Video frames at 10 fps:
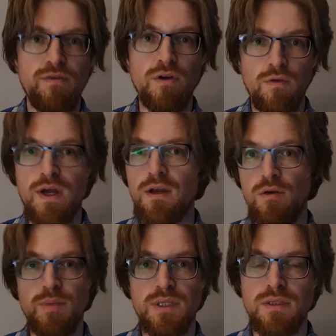cracker
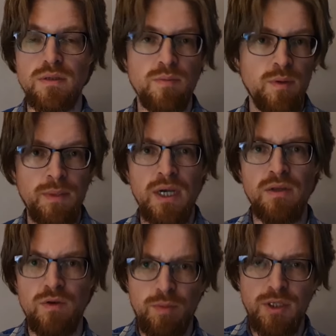biscuit, but my
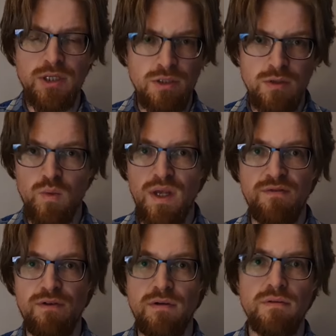interpretation is
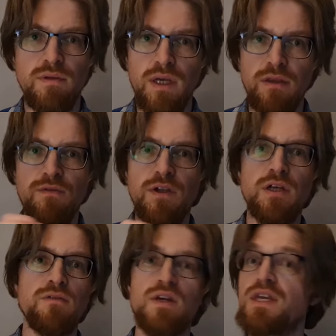wafer, like the filling
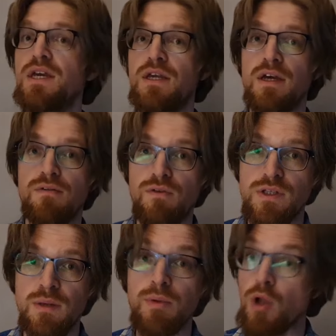of a Kit Kat, for
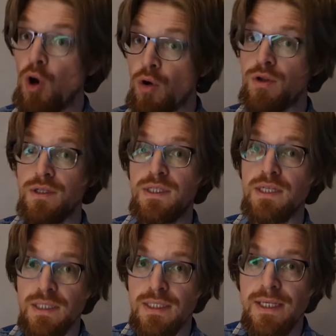example, or
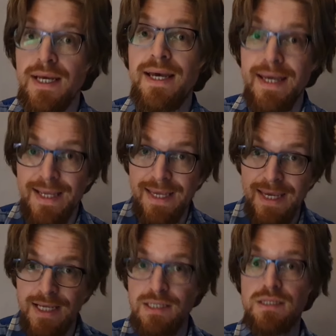indeed
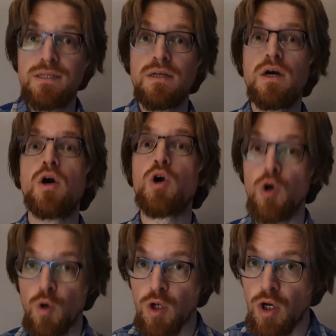Kex
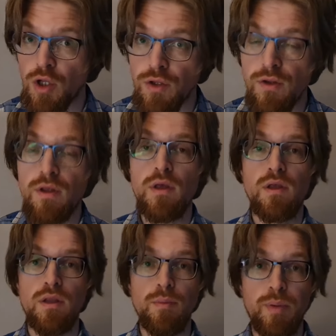choklad,
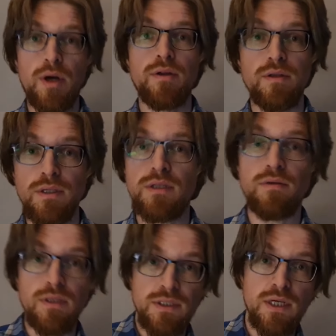the bar that
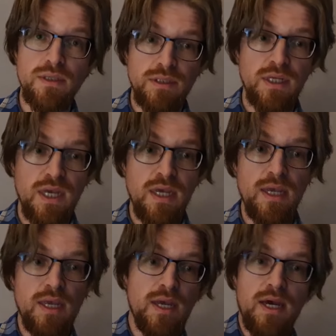literally says
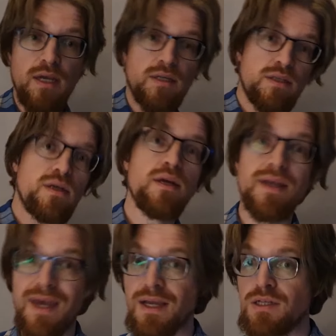K-E-X,
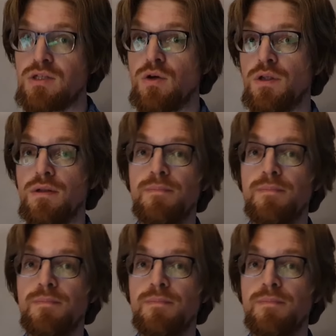Kex on it.